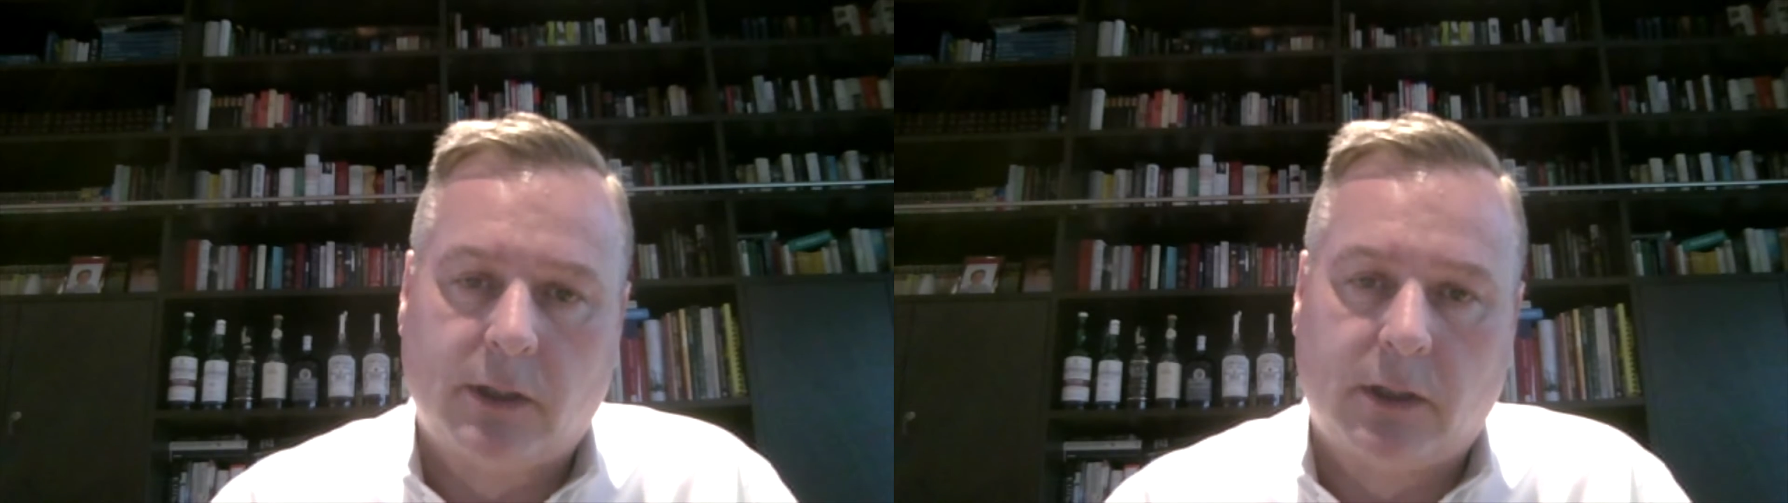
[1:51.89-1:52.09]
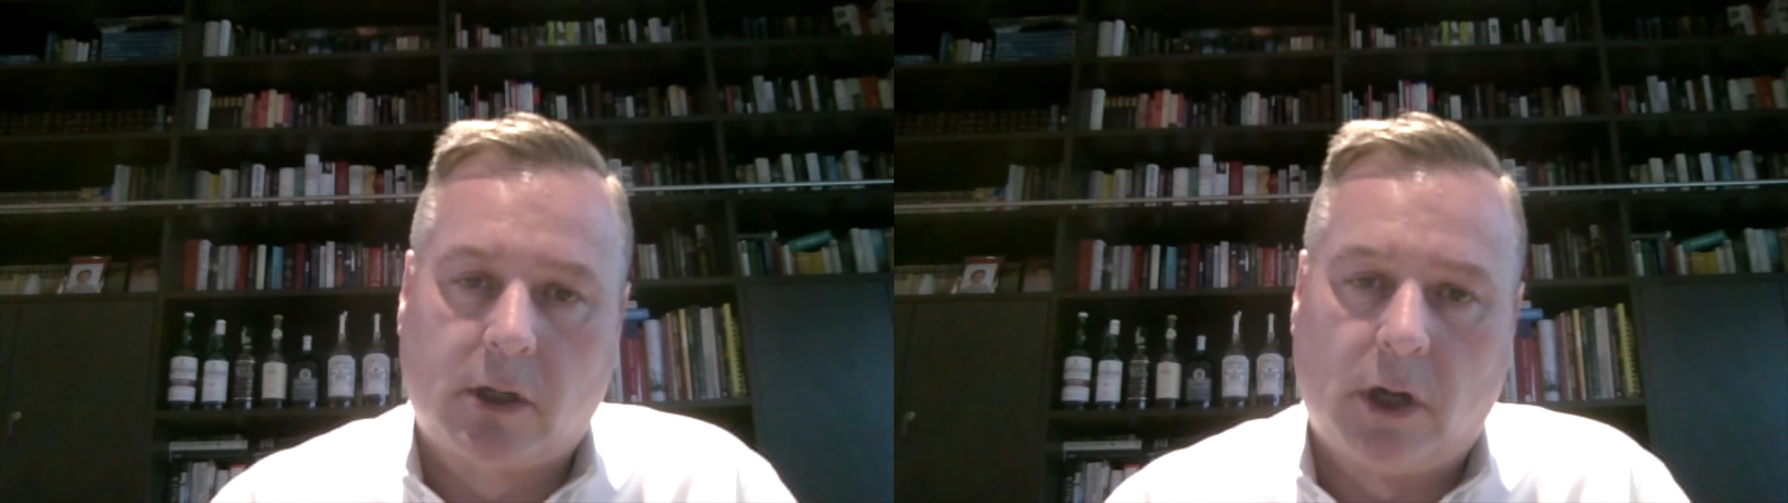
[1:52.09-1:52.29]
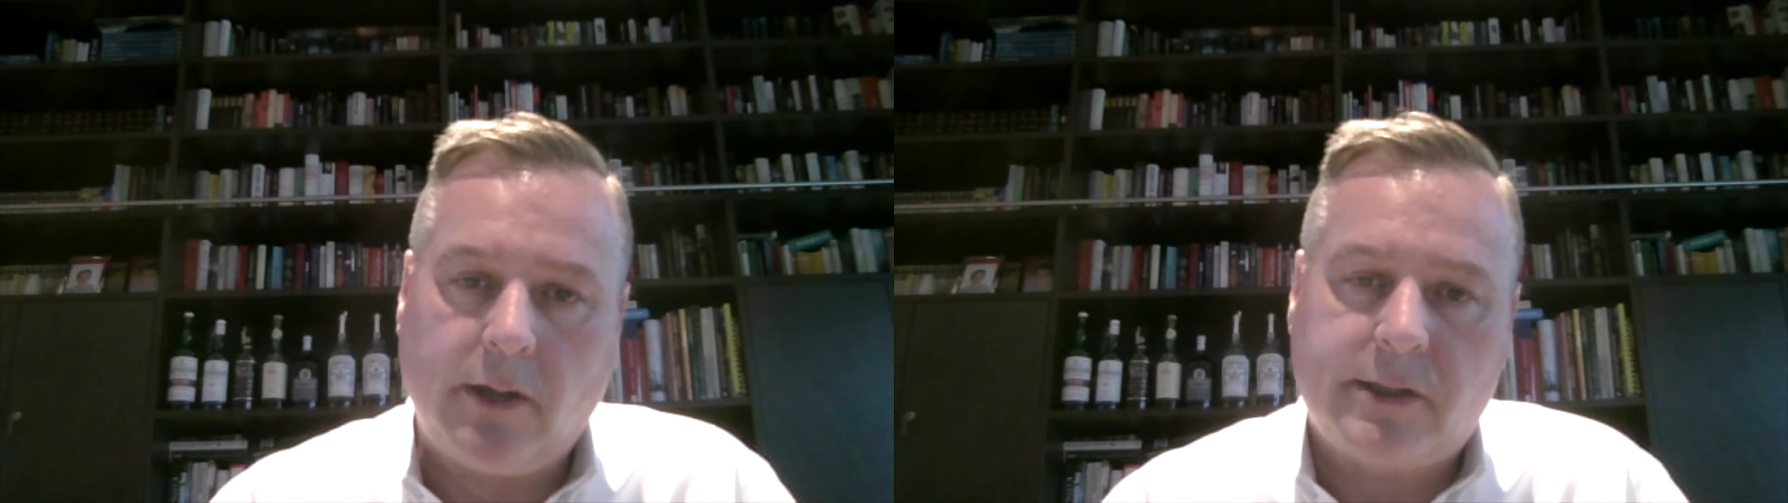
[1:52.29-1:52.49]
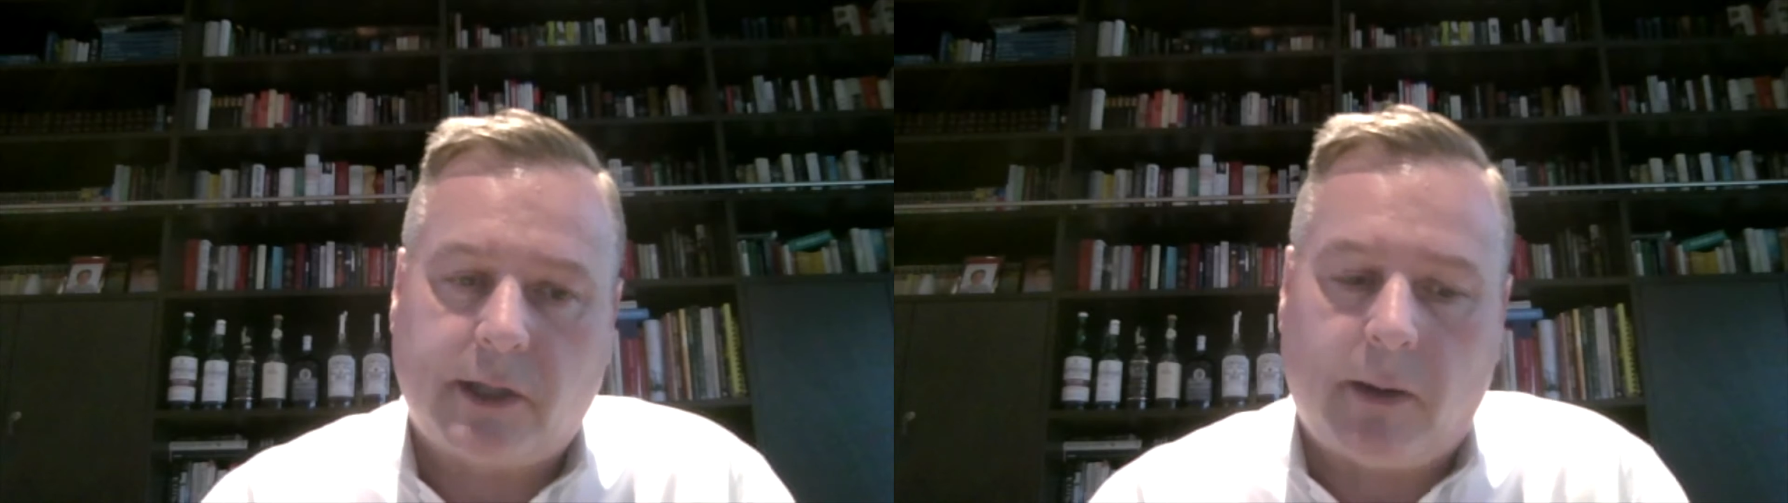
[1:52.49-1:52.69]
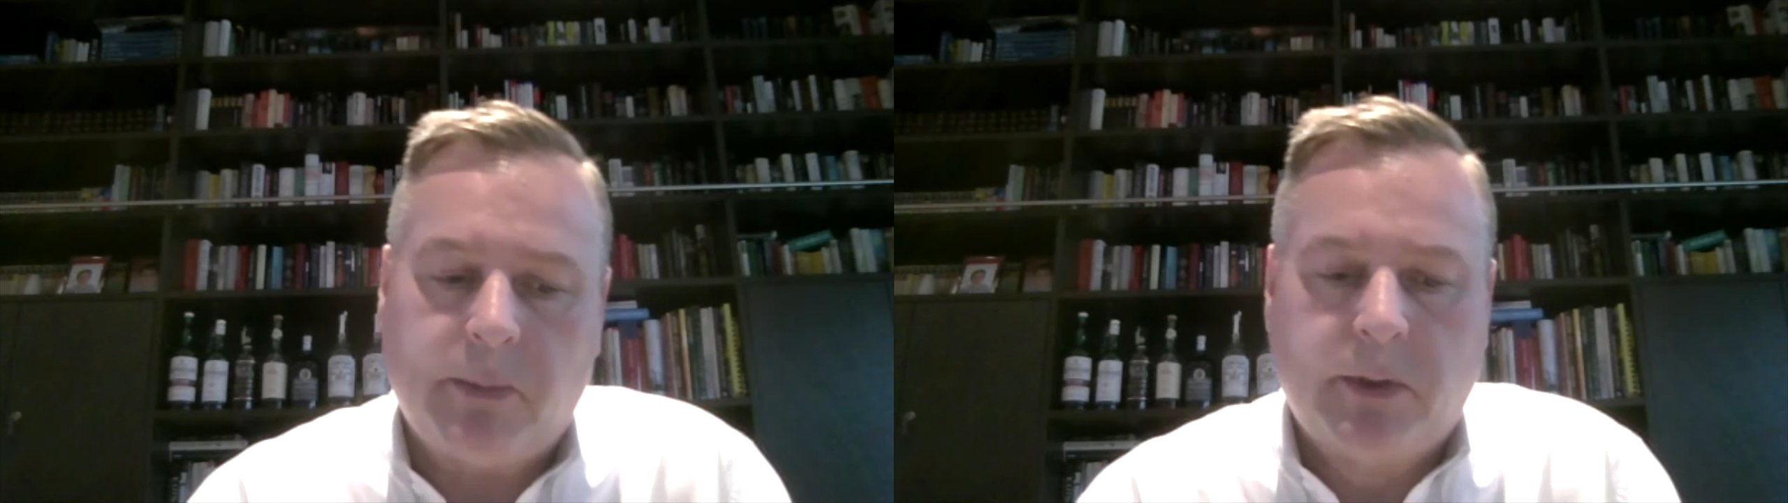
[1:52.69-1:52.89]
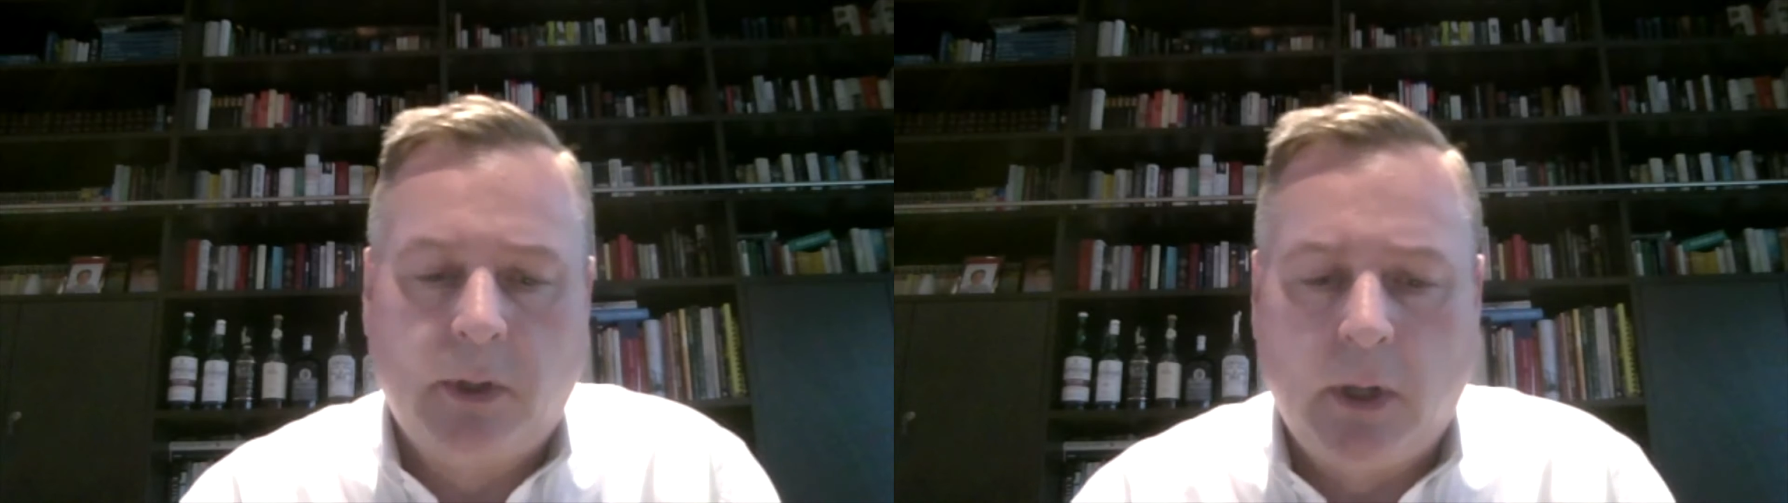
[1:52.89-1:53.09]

the concept.